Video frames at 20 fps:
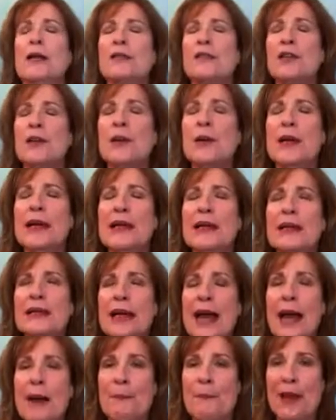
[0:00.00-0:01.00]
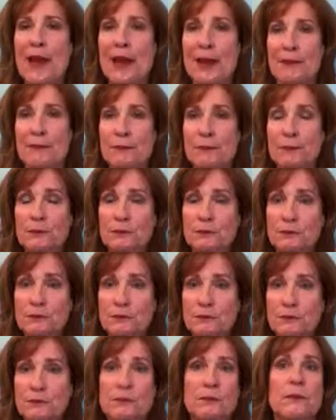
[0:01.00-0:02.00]
So in tapping,
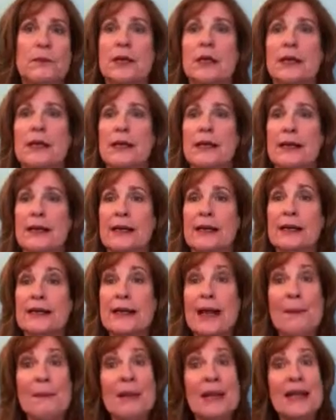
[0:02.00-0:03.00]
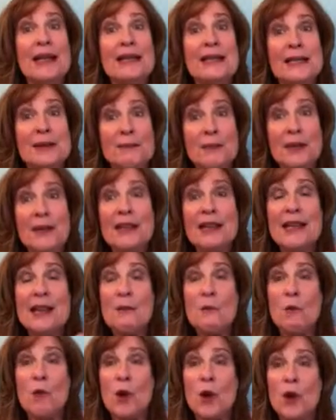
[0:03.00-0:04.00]
tapping
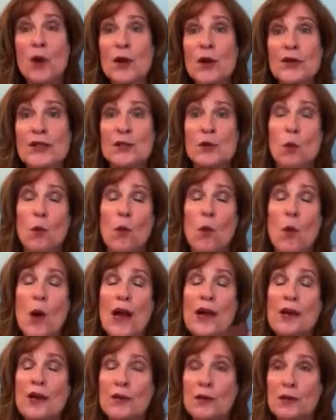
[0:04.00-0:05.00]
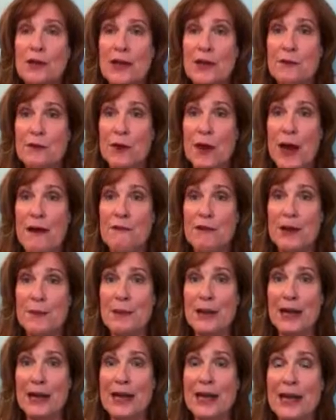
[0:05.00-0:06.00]
typically works wonderfully for
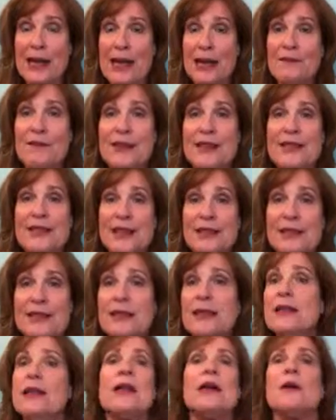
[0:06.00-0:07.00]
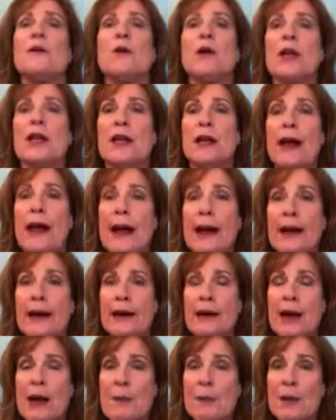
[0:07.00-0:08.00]
everybody. If it doesn't, I want you to add
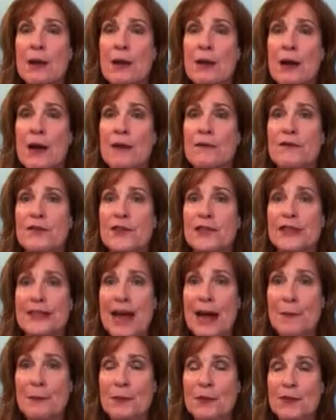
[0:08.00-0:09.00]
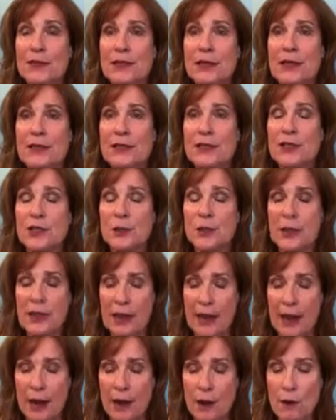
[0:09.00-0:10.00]
a couple of steps. Let's do
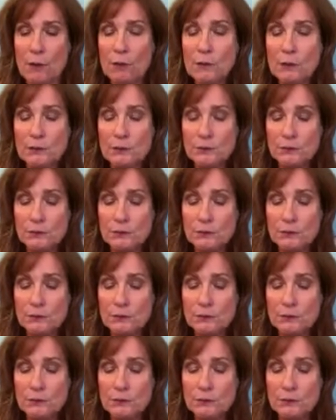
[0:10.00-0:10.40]
it now.